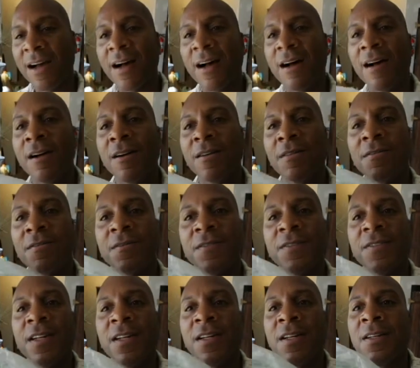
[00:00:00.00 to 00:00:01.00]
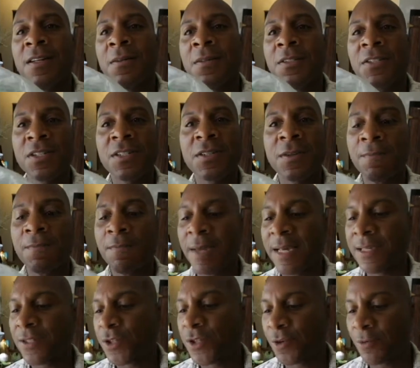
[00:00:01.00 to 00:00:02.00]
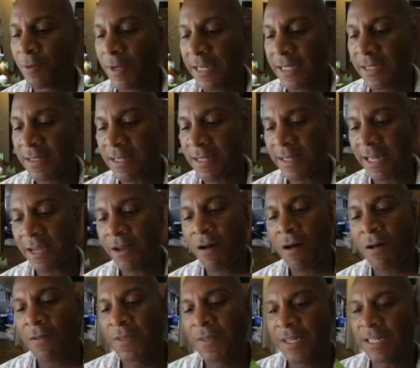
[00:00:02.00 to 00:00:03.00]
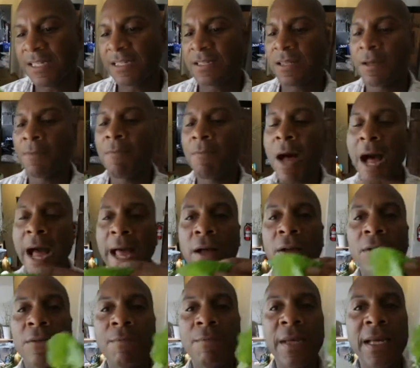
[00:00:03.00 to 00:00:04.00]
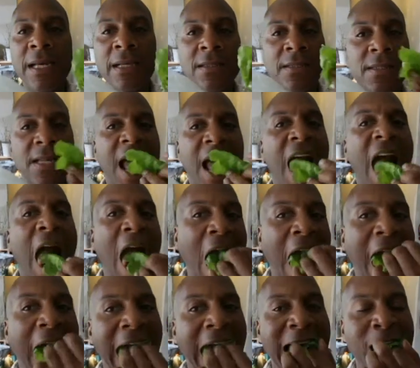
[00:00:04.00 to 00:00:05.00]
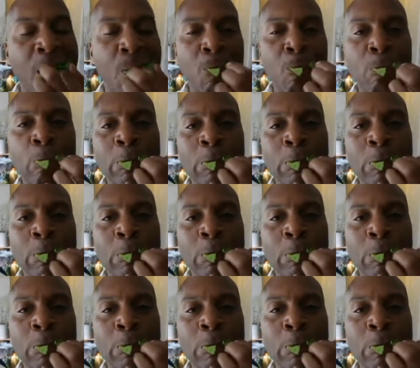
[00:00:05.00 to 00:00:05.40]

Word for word: of just mixed greens and they call these the mild mix. And um,